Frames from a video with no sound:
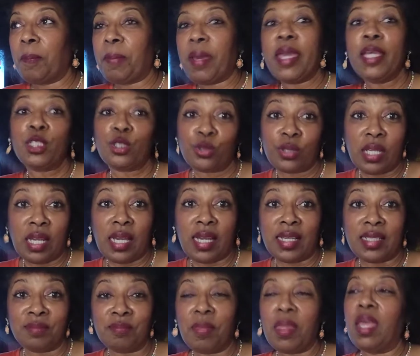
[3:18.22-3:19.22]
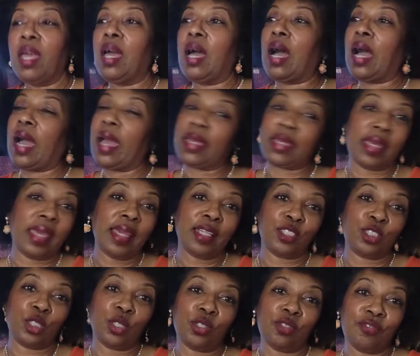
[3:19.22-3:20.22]
Patreon. I
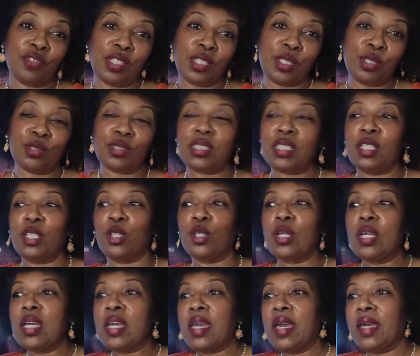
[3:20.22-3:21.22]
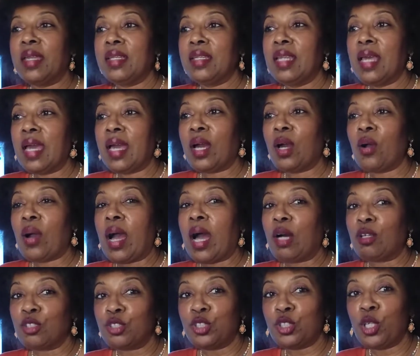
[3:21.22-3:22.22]
can't show the videos here. Now,
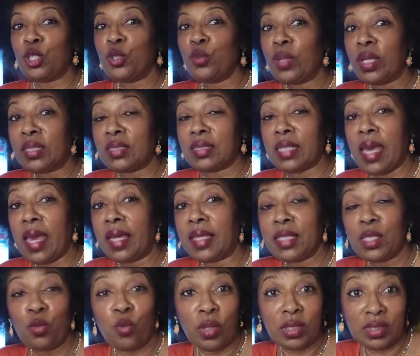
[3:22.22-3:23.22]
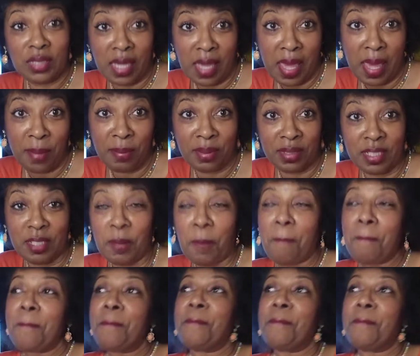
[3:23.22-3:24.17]
I'll show you exactly what's happening.